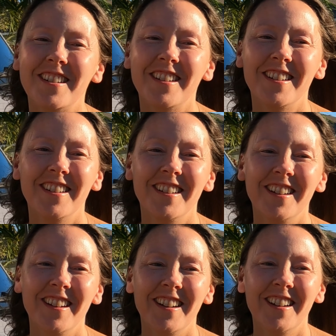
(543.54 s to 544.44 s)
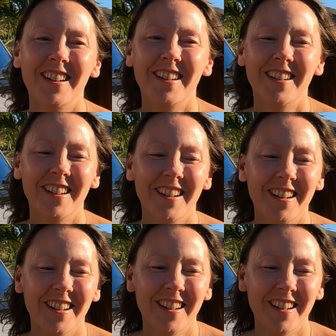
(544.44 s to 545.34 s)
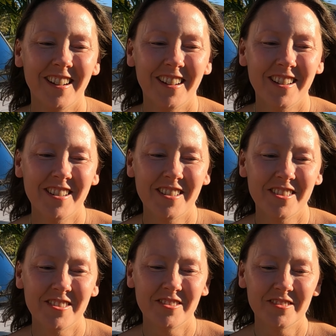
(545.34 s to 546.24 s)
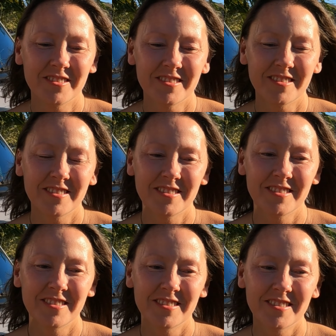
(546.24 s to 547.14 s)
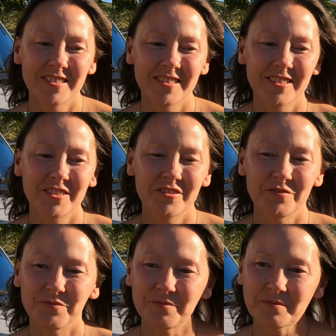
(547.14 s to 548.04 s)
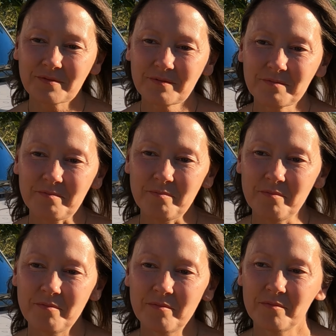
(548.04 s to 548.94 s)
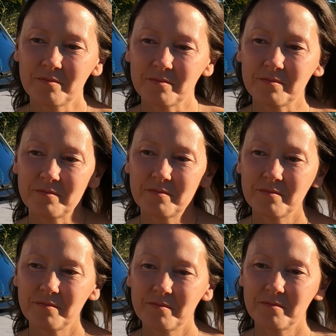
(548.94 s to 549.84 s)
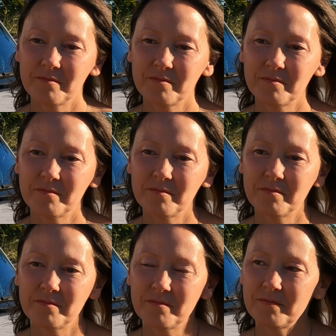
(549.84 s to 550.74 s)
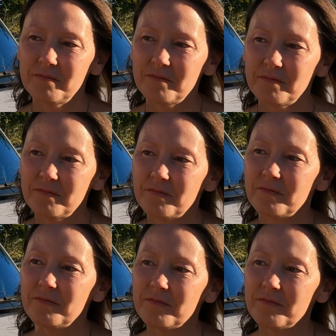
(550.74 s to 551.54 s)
(not speaking)